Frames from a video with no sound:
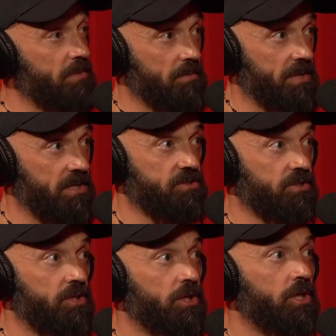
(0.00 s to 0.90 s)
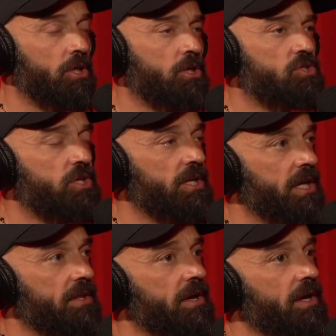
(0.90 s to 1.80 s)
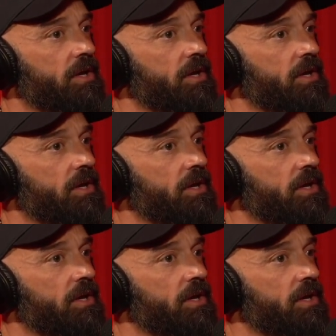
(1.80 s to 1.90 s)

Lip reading: is my medicine." Yeah. So you hear that.